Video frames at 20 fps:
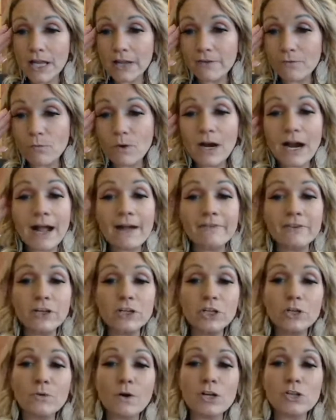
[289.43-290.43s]
wherever
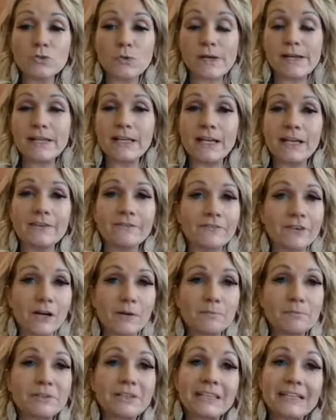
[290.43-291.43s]
you are joining in
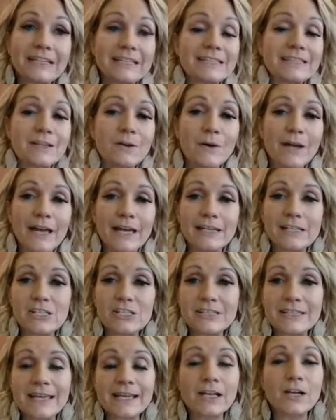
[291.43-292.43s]
from, please go ahead and
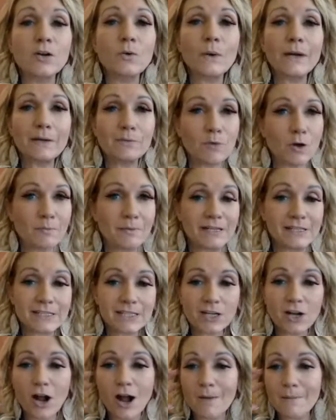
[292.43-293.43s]
just take a quick moment to
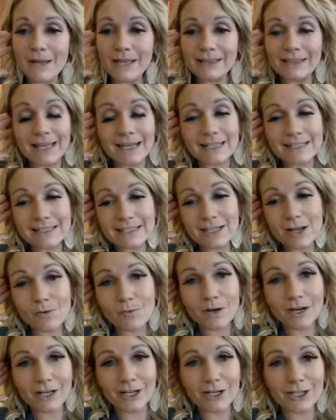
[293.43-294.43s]
comment. Let us know
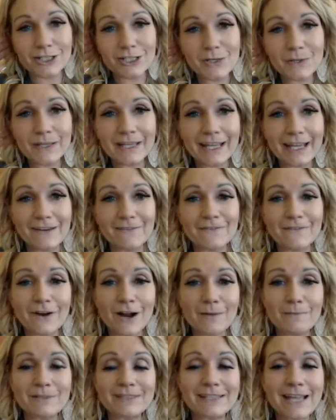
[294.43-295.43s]
where you're tuning in
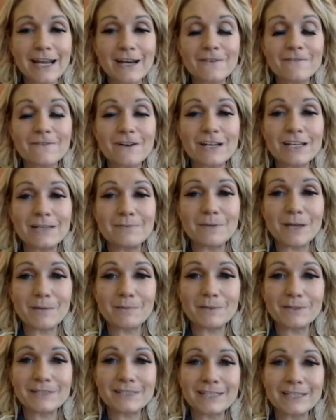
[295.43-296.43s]
from. It's kind of fun to be
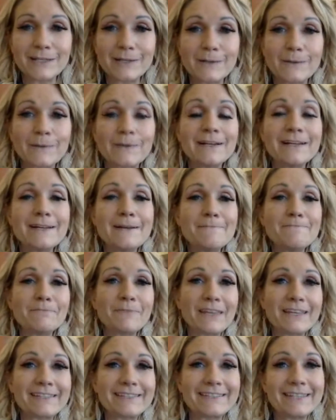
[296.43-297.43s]
able to
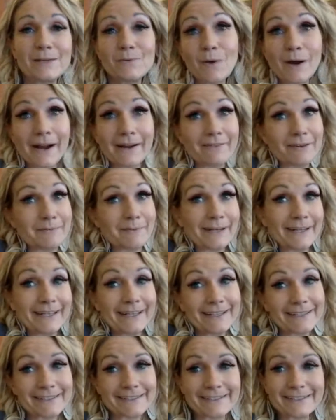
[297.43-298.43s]
see where everybody
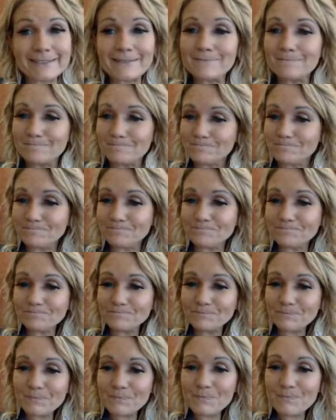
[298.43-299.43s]
is.
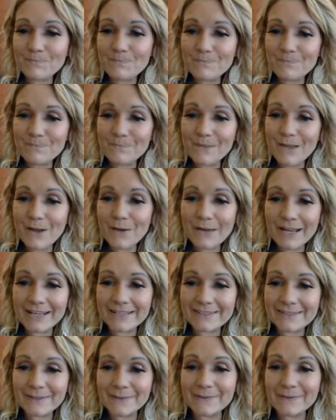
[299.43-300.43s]
Okay,
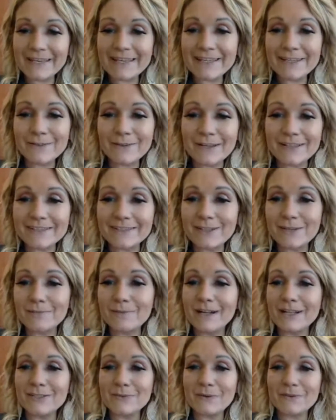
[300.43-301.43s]
so thank you guys so
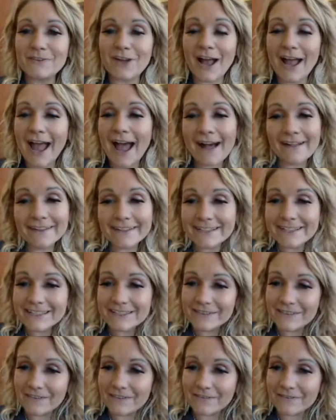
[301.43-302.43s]
much. We've got
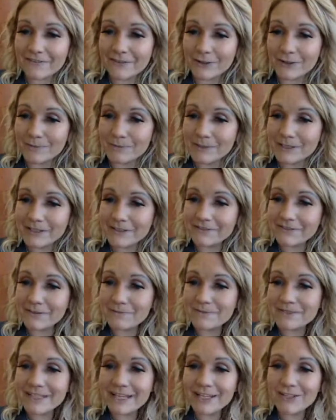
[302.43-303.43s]
Alice Fulmer
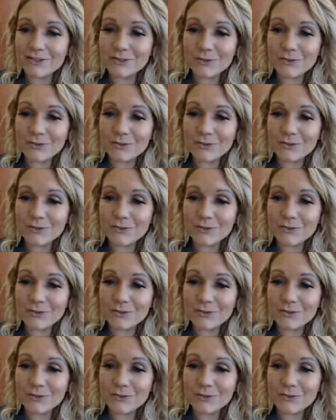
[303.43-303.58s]
from St.